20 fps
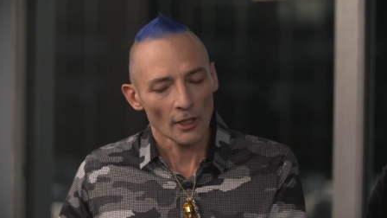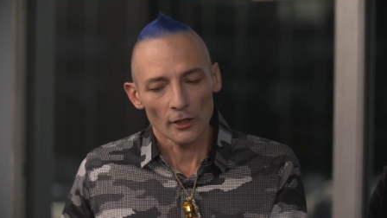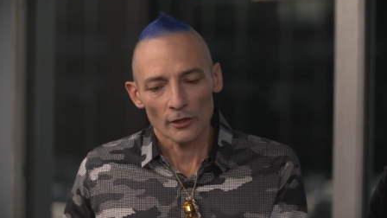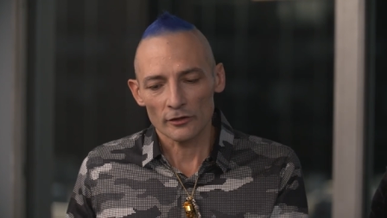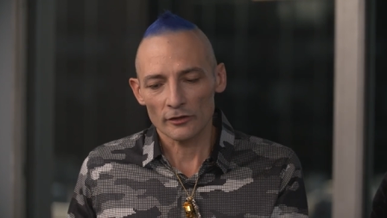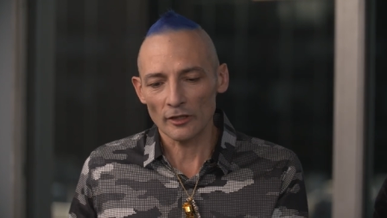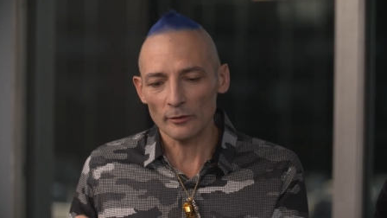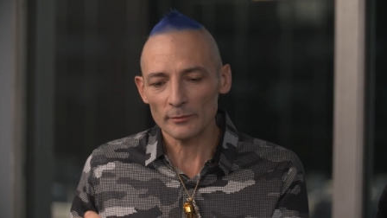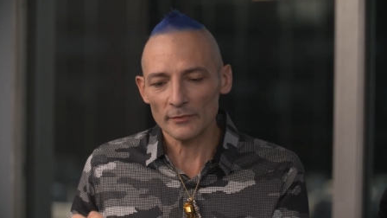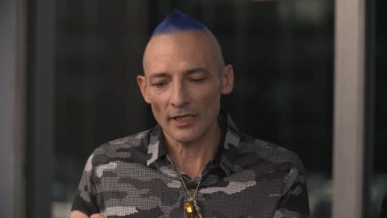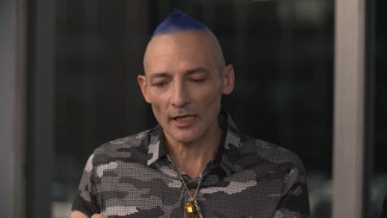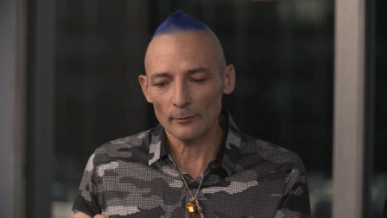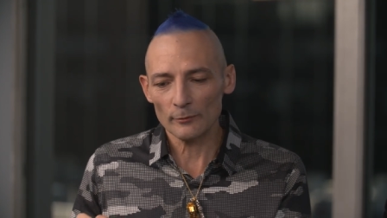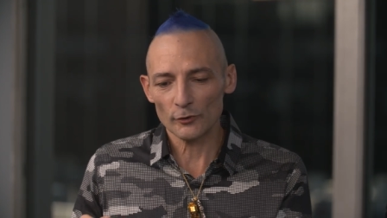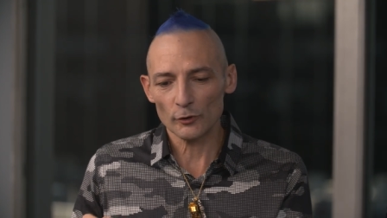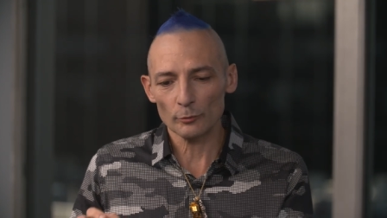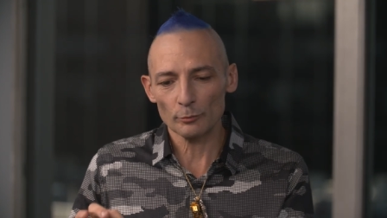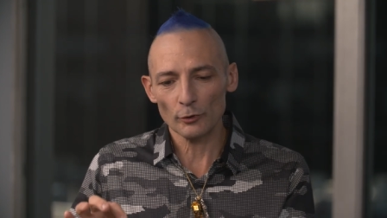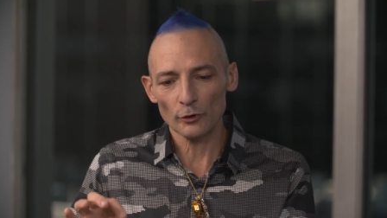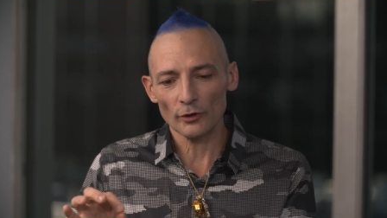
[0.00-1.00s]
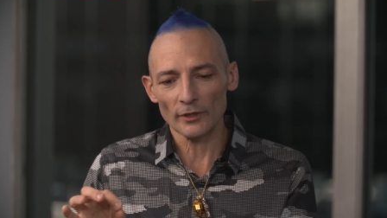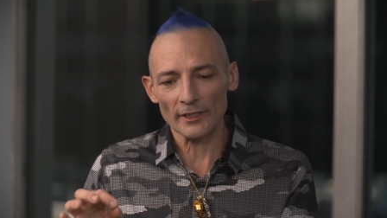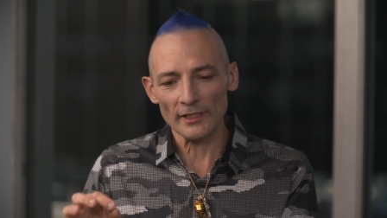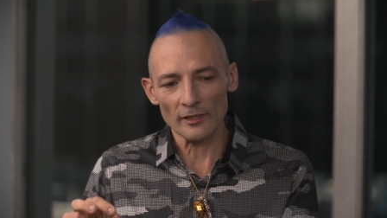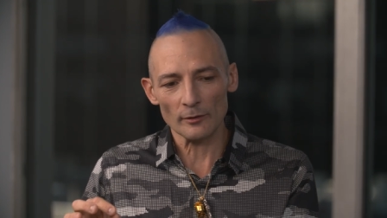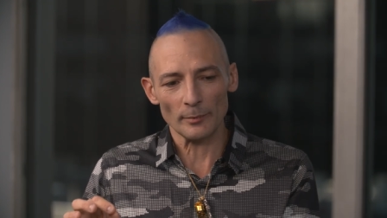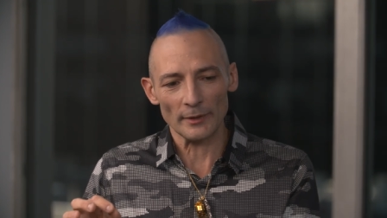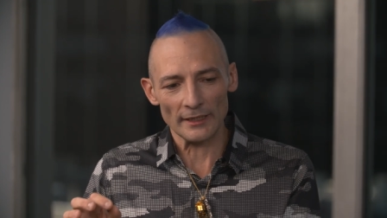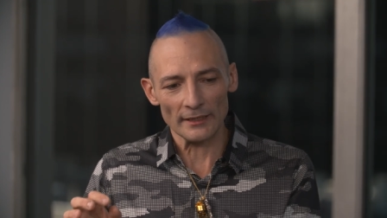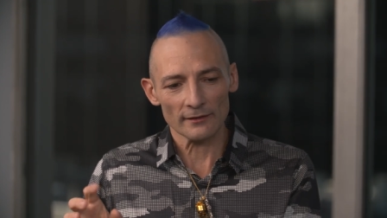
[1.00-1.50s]
Sometimes you put a
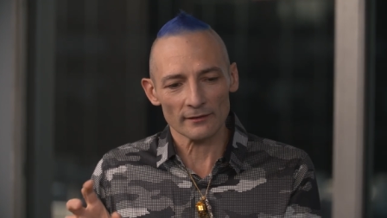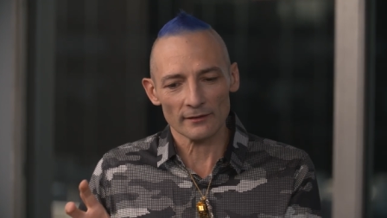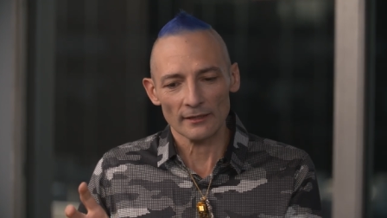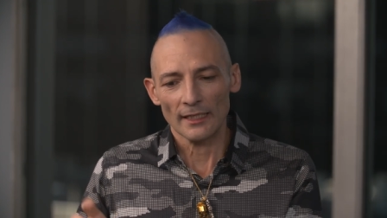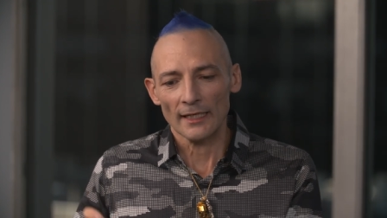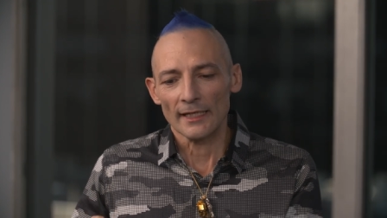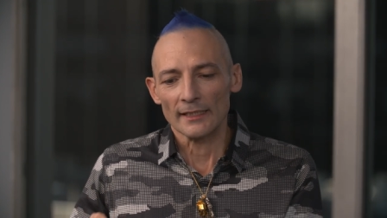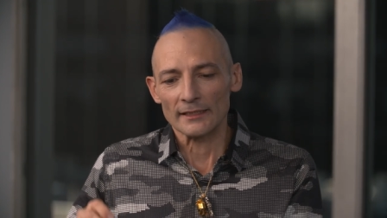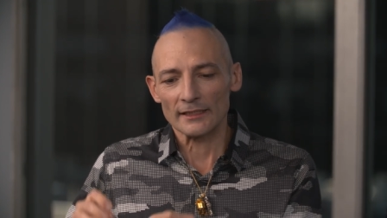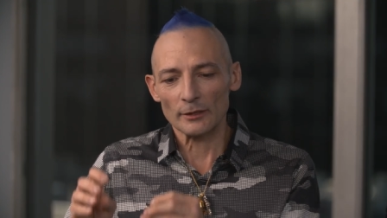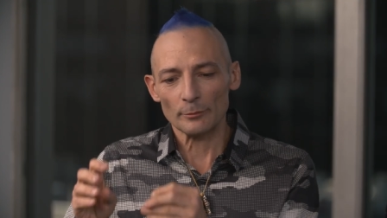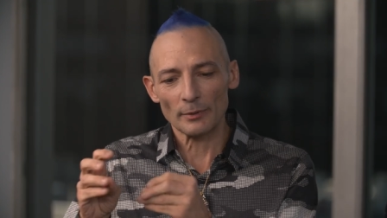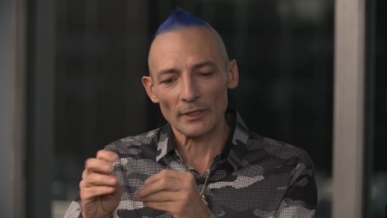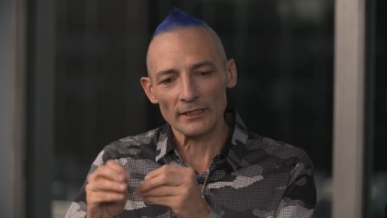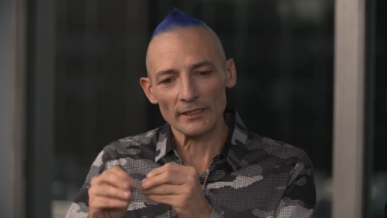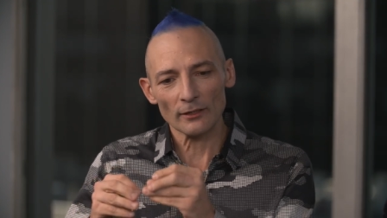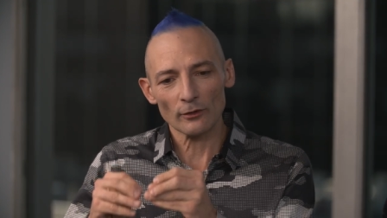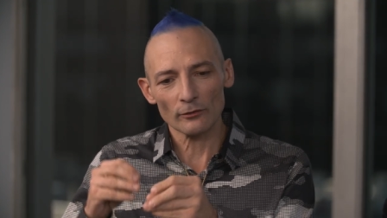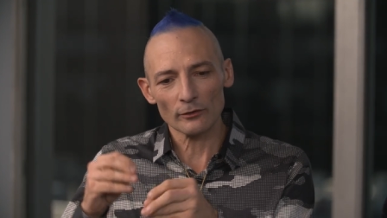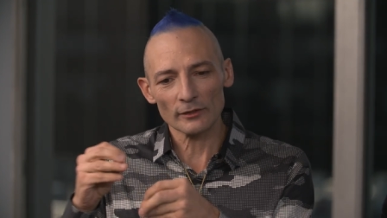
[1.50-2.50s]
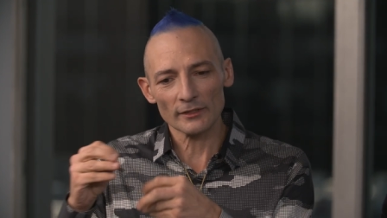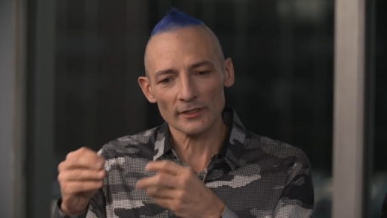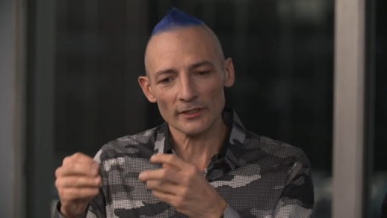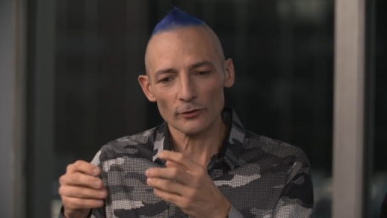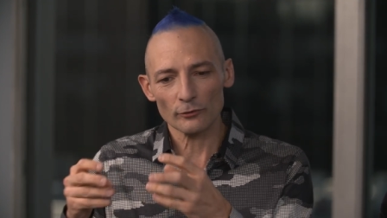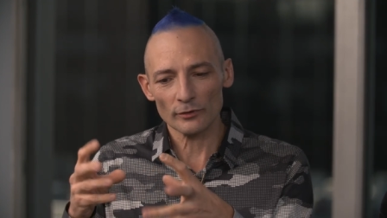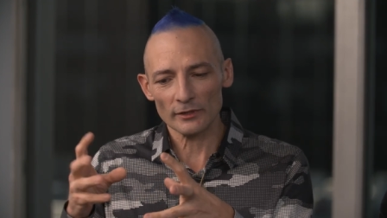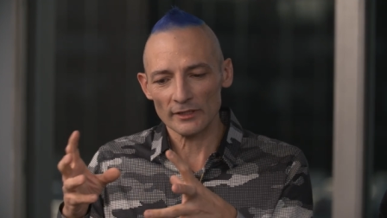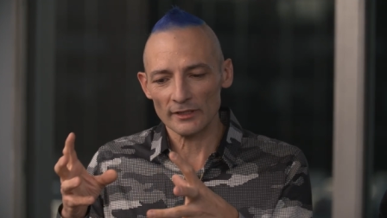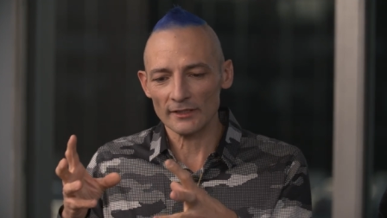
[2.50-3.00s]
little bit, depending on the
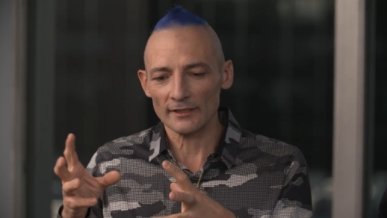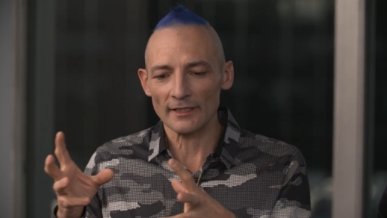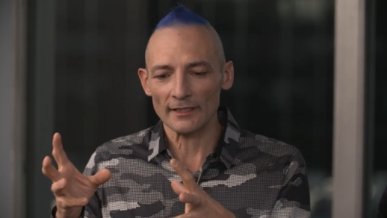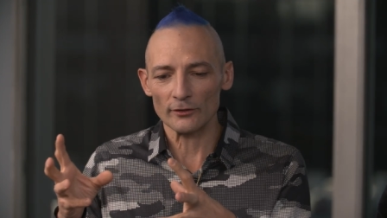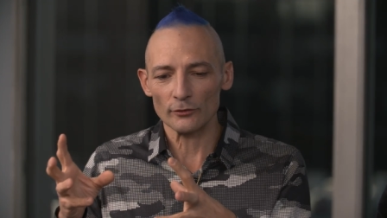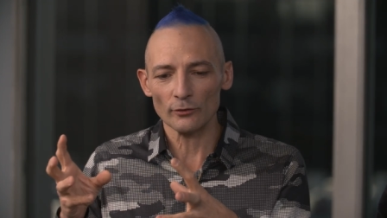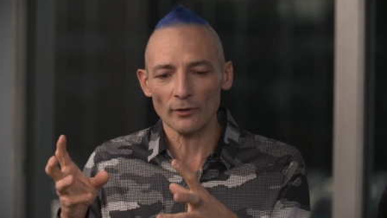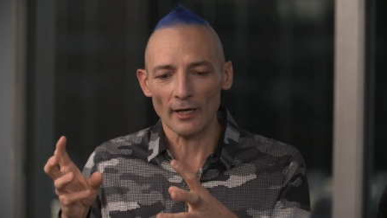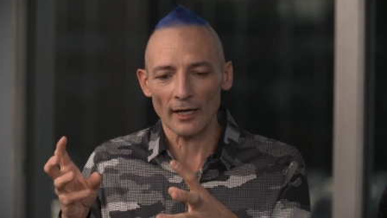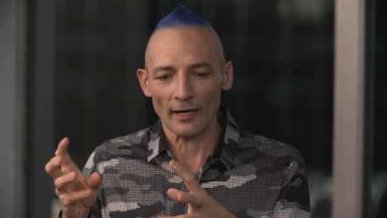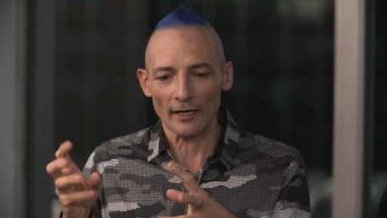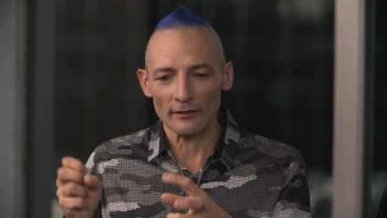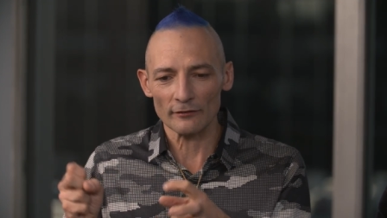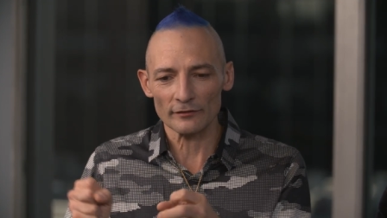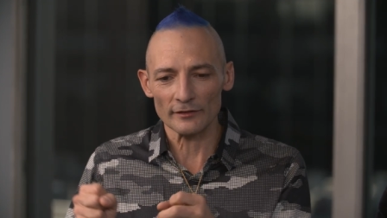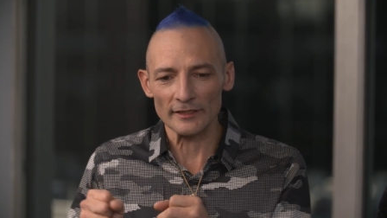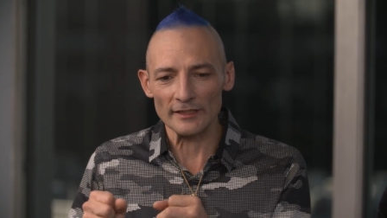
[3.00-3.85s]
citruses that you have,